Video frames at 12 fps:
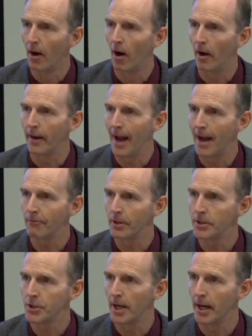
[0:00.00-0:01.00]
on
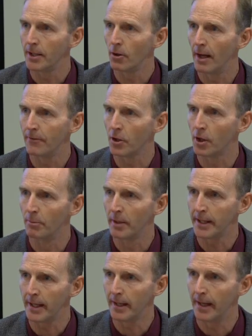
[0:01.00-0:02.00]
average, and you'll have to
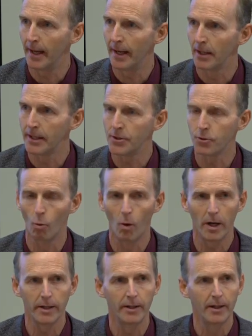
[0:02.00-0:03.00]
complete at least
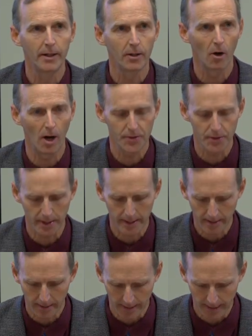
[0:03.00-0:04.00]
one
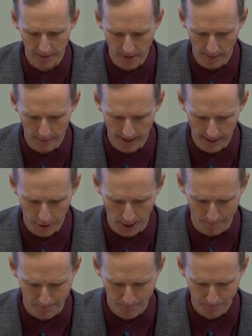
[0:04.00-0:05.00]
costly
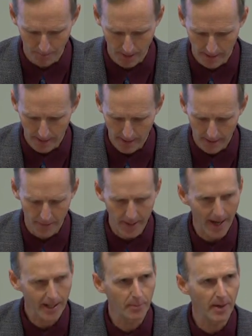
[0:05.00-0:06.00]
examination.
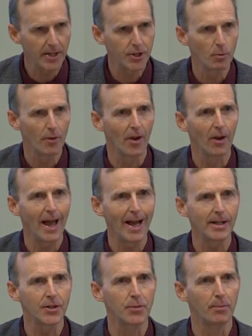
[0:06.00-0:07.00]
The occupation with the
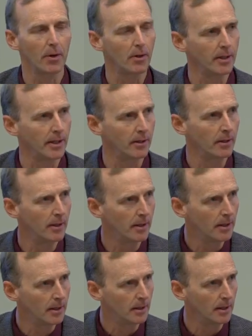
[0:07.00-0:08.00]
lightest burden
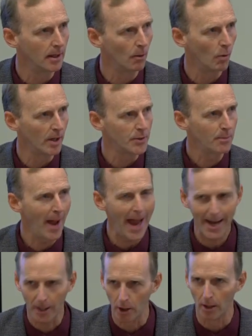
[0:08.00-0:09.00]
was
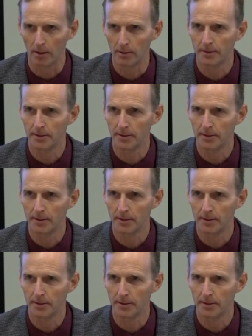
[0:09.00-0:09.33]
packer.